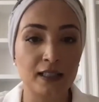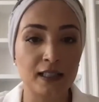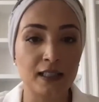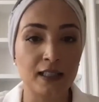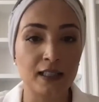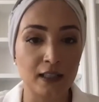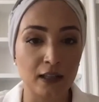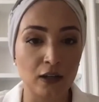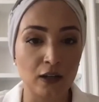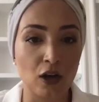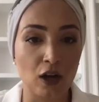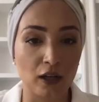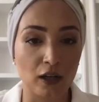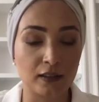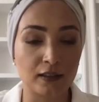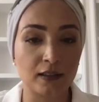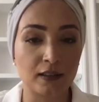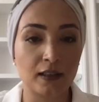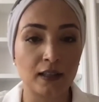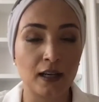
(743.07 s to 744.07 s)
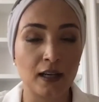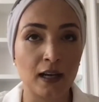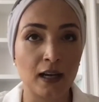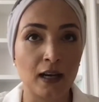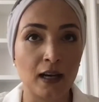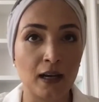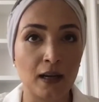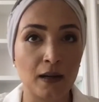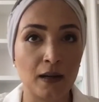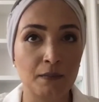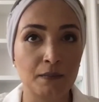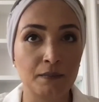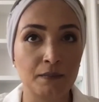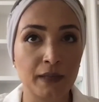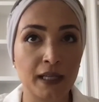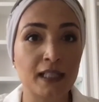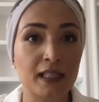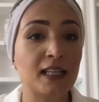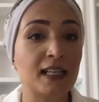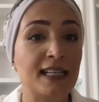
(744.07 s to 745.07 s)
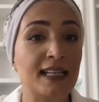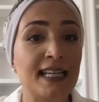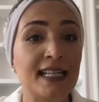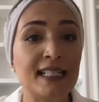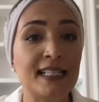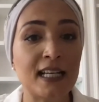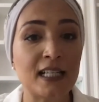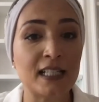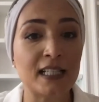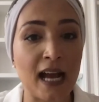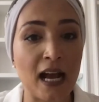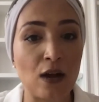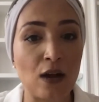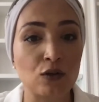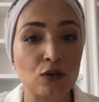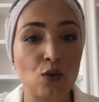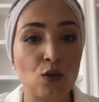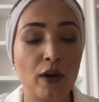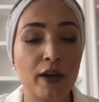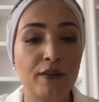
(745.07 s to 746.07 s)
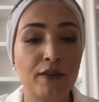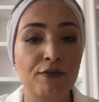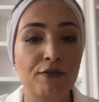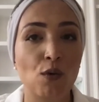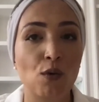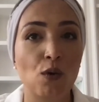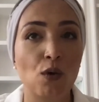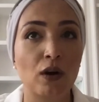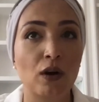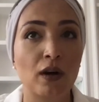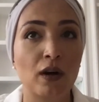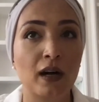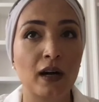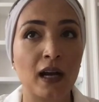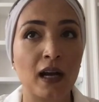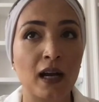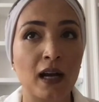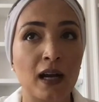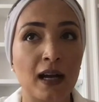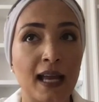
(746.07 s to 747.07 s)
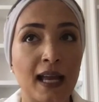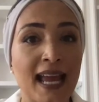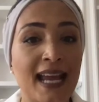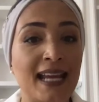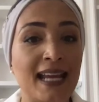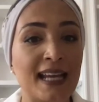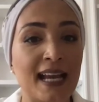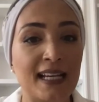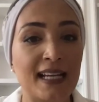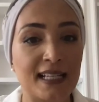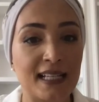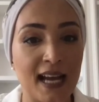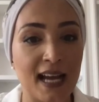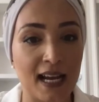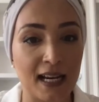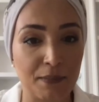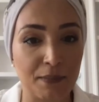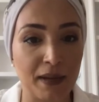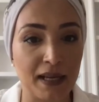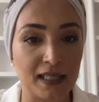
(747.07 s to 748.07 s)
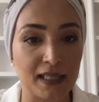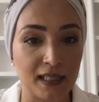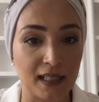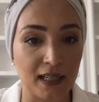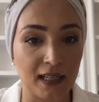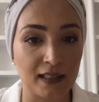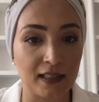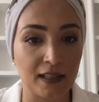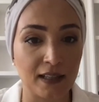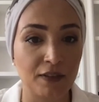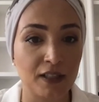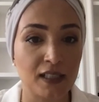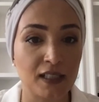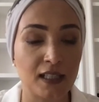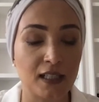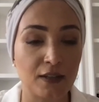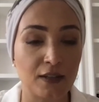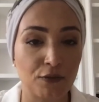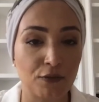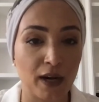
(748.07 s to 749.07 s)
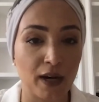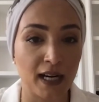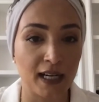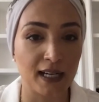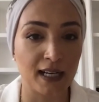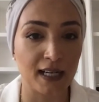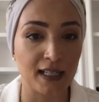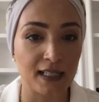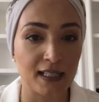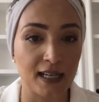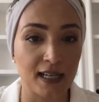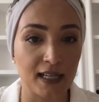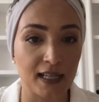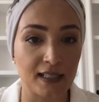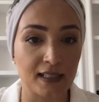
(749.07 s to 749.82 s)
it a lot. It's a detached house going for $899. Basically, they've listed it for $899.